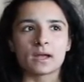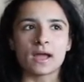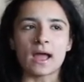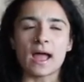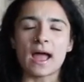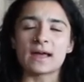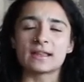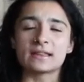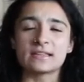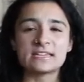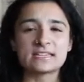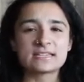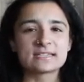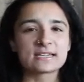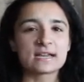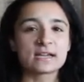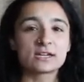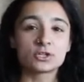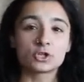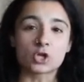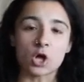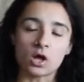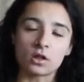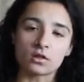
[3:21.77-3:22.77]
at least
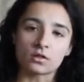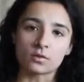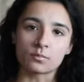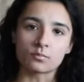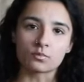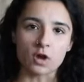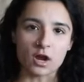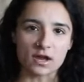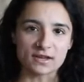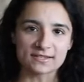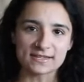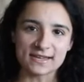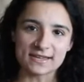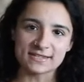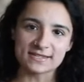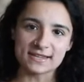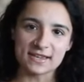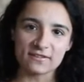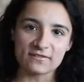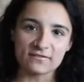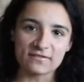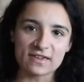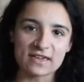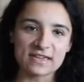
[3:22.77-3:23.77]
$1
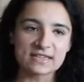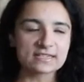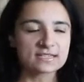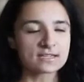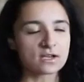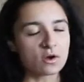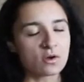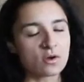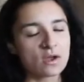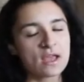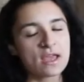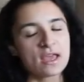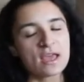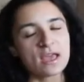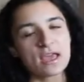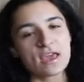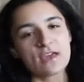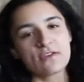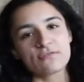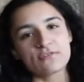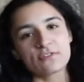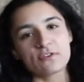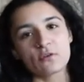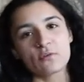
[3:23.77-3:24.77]
processing fee. So
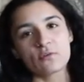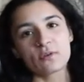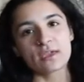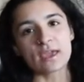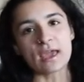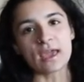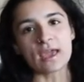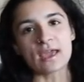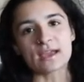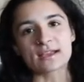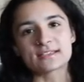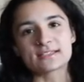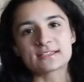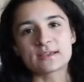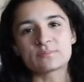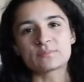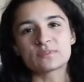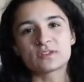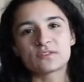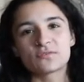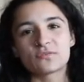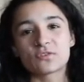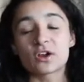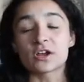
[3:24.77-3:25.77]
if you get
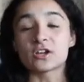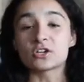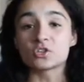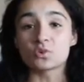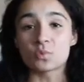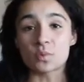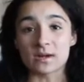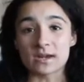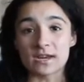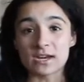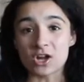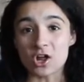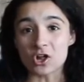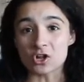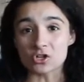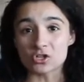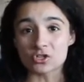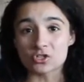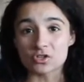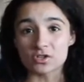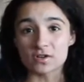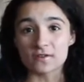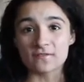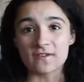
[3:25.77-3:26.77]
accepted for a $20
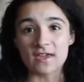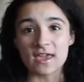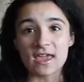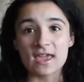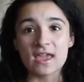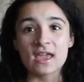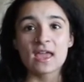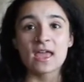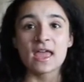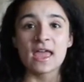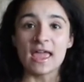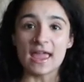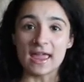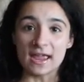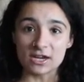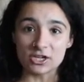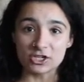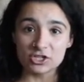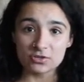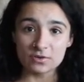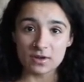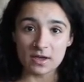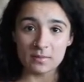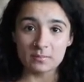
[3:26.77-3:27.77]
survey
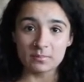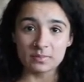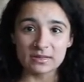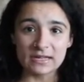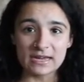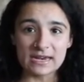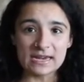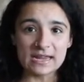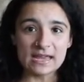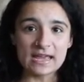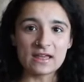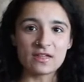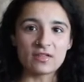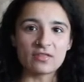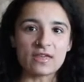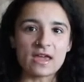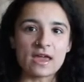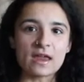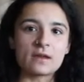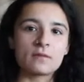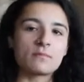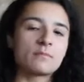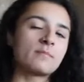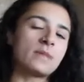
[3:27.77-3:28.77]
and you complete it,
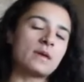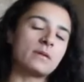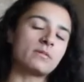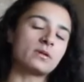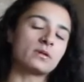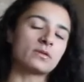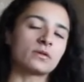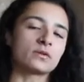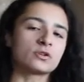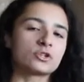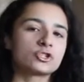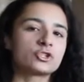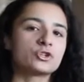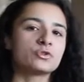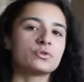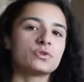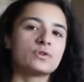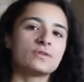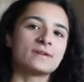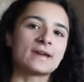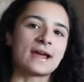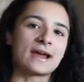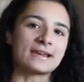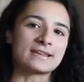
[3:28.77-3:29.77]
then maybe they'll shoot
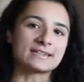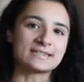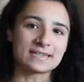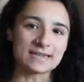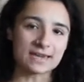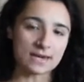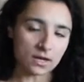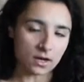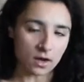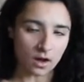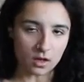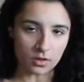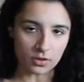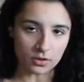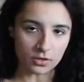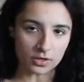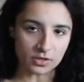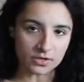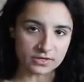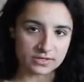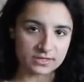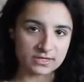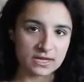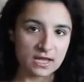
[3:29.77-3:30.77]
you
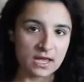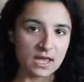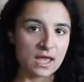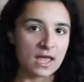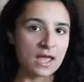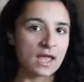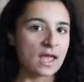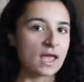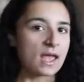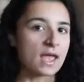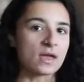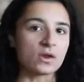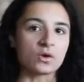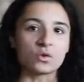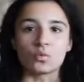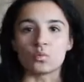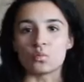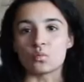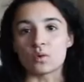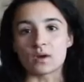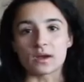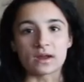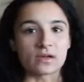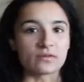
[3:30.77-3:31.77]
$19 and
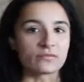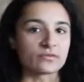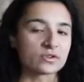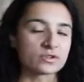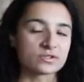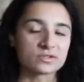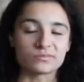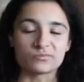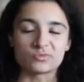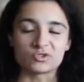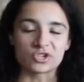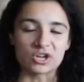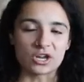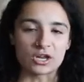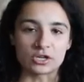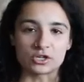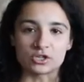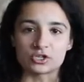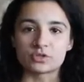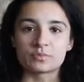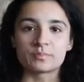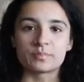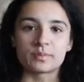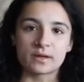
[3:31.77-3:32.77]
whatever, some
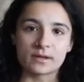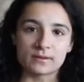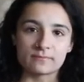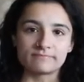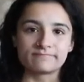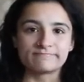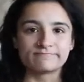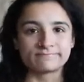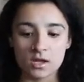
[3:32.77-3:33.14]
change. But